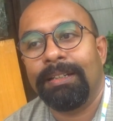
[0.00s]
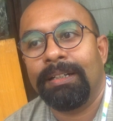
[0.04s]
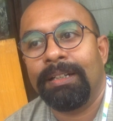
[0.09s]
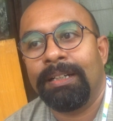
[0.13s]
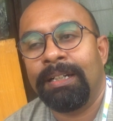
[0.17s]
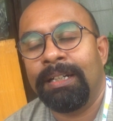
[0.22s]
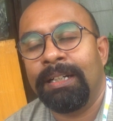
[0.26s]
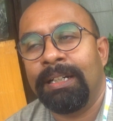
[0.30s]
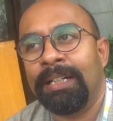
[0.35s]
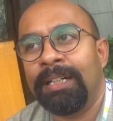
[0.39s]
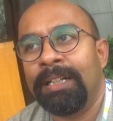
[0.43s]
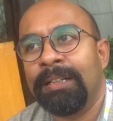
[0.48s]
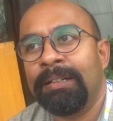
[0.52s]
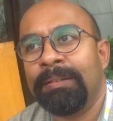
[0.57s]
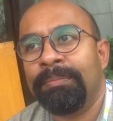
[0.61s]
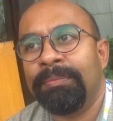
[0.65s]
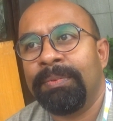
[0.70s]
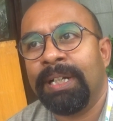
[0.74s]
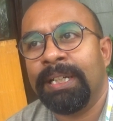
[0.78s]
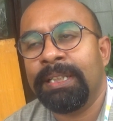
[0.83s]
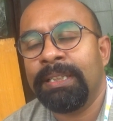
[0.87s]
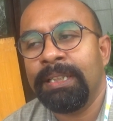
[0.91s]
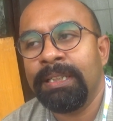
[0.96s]

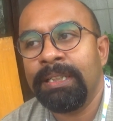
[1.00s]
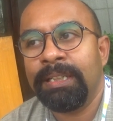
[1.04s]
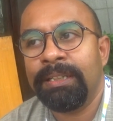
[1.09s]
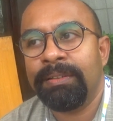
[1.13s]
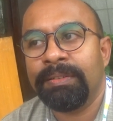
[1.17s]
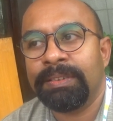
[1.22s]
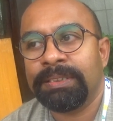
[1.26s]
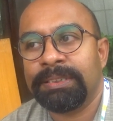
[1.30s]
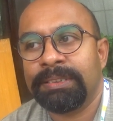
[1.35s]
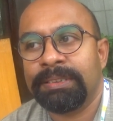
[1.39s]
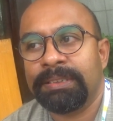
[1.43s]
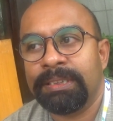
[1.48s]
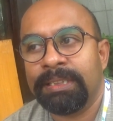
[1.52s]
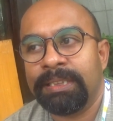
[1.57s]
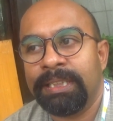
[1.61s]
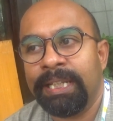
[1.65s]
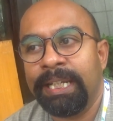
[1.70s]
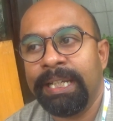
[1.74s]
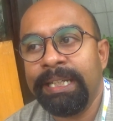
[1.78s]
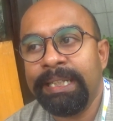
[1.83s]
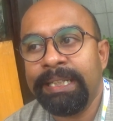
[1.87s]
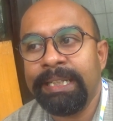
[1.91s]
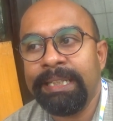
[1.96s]
I think it was
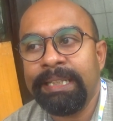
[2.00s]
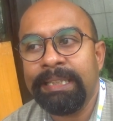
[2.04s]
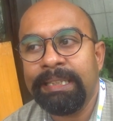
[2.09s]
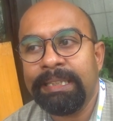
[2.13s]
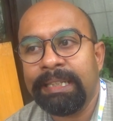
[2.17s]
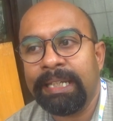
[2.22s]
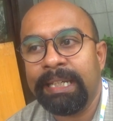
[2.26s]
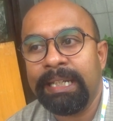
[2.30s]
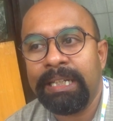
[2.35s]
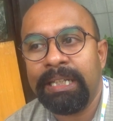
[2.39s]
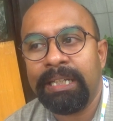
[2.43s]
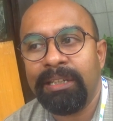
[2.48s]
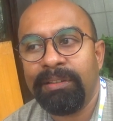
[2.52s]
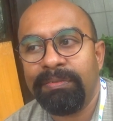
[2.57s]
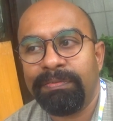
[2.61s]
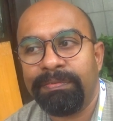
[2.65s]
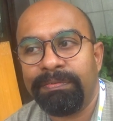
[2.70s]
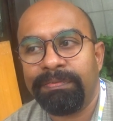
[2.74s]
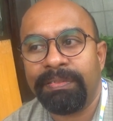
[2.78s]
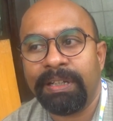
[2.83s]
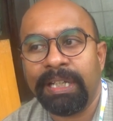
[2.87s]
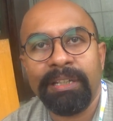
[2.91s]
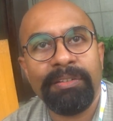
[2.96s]

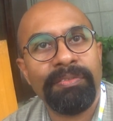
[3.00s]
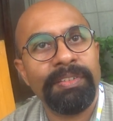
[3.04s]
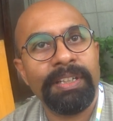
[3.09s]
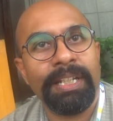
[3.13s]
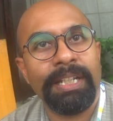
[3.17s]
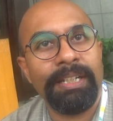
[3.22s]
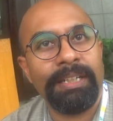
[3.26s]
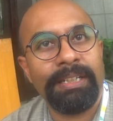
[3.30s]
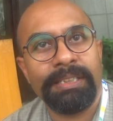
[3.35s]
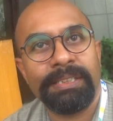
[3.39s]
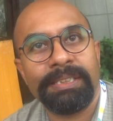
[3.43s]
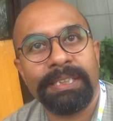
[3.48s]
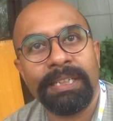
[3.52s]
1995-96.